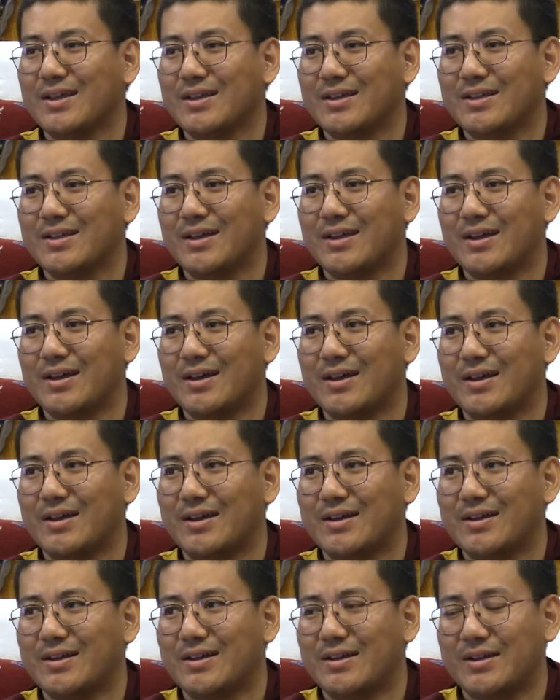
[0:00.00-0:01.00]

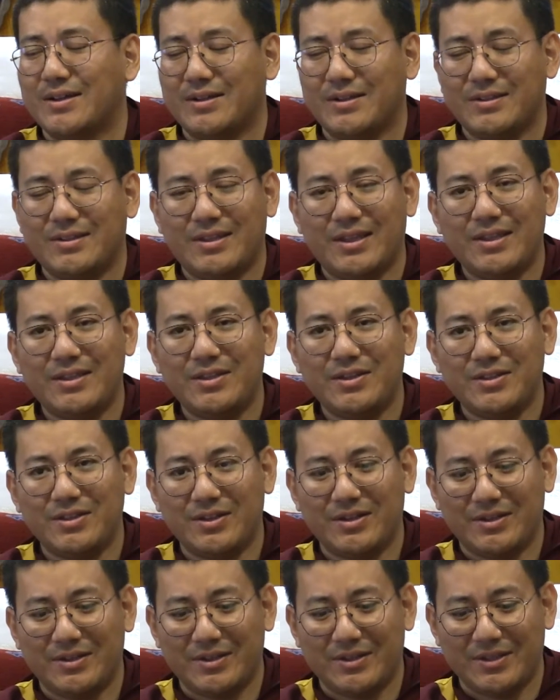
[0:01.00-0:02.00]
Then
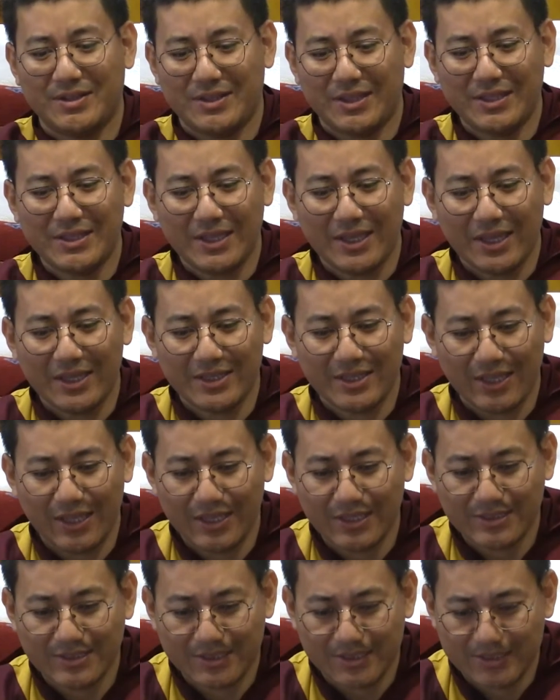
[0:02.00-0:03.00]
then at the
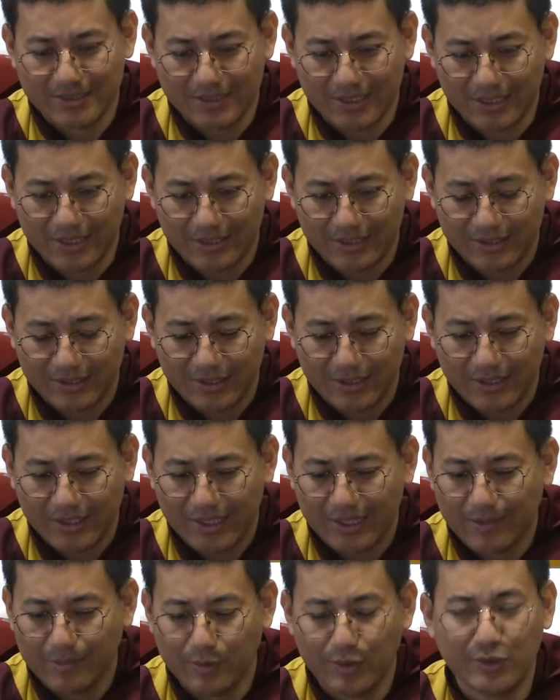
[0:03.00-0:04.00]
end she said,
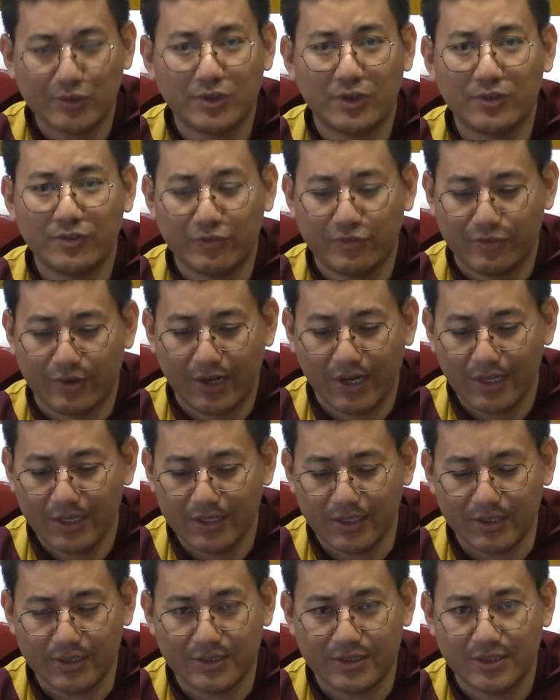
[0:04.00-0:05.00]
if you don't find
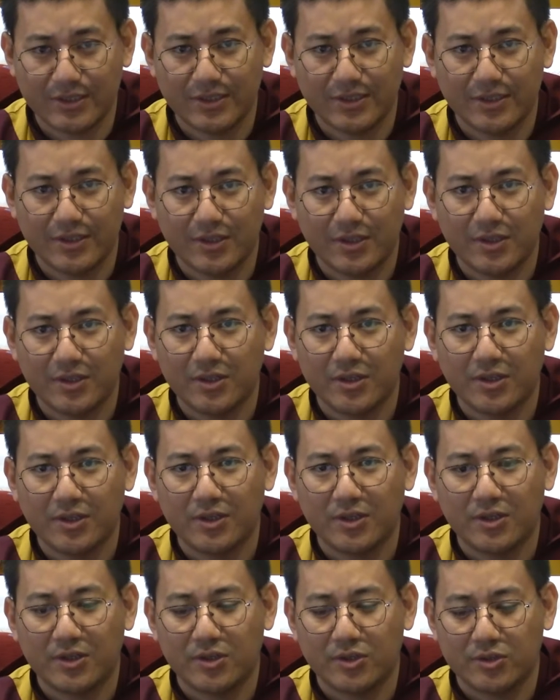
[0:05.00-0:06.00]
it,
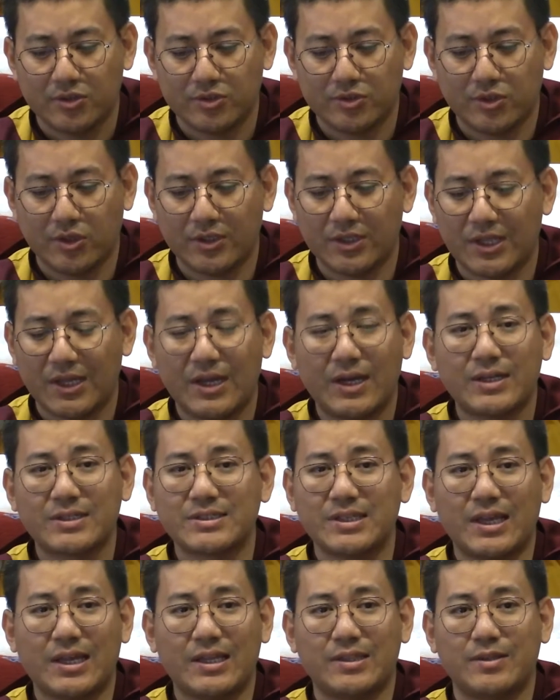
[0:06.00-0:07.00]
don't
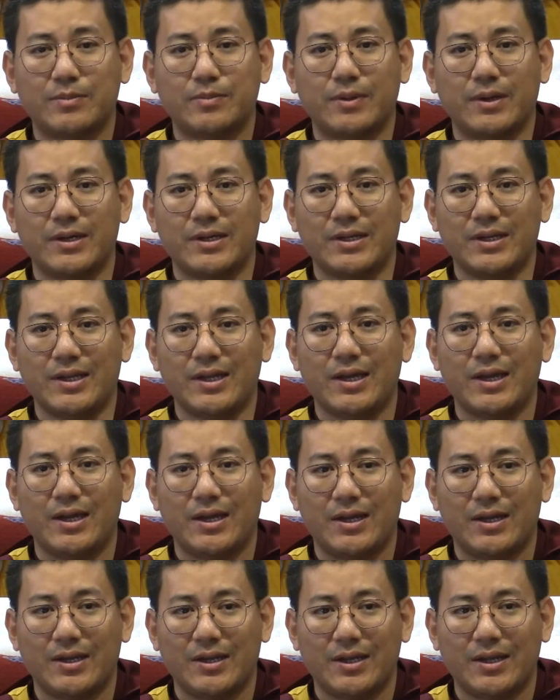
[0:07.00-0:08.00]
ask anybody.
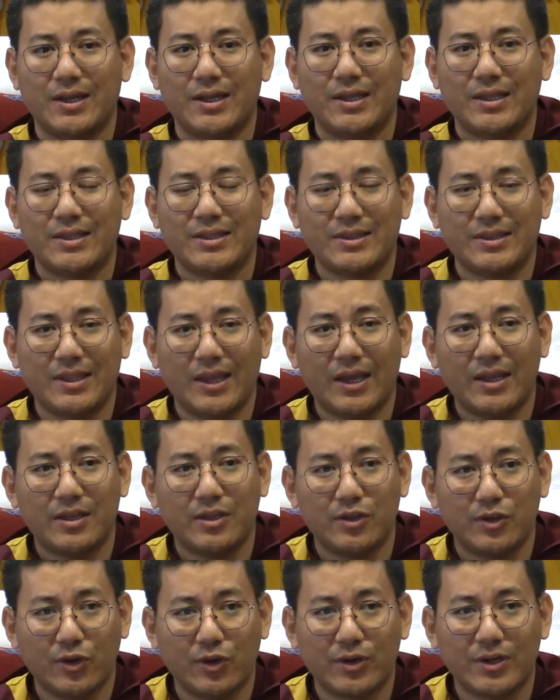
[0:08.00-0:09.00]
That
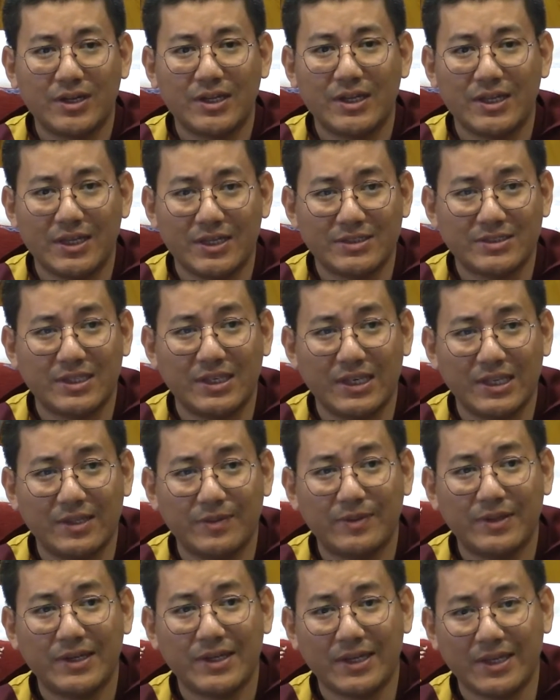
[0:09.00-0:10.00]
yogi is
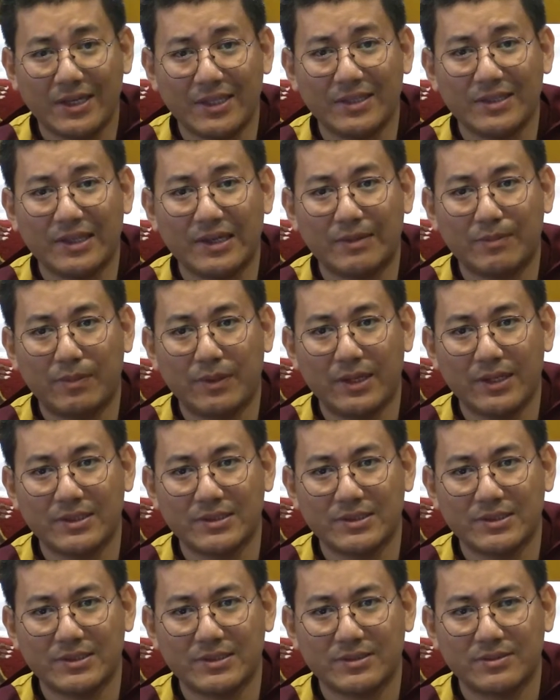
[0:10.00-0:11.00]
living in that
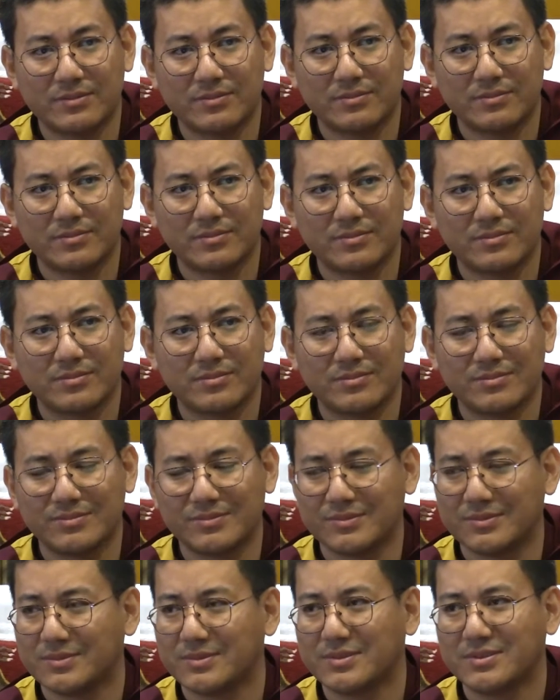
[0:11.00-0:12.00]
place.
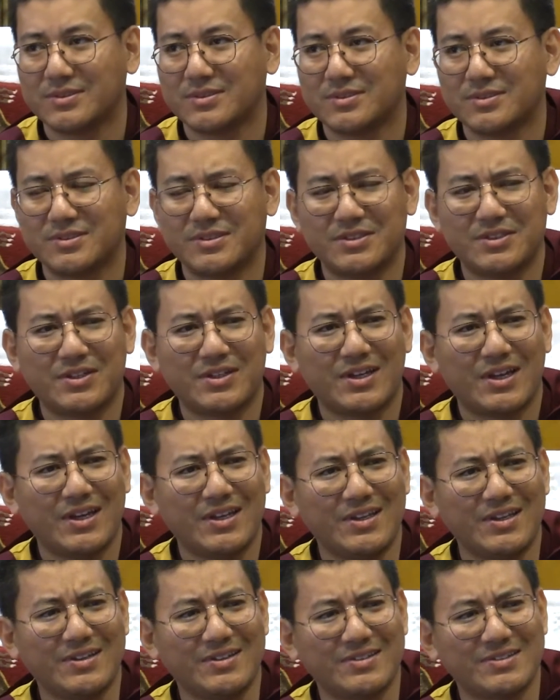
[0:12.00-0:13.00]
Do you not get
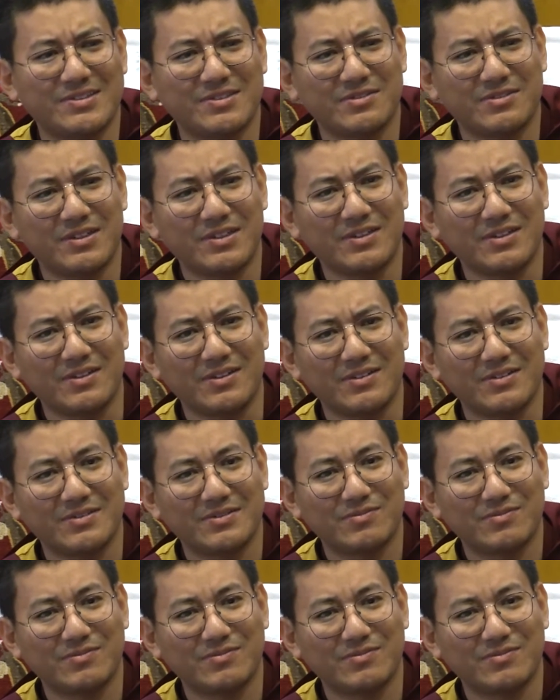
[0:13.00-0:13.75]
it? It's riddle.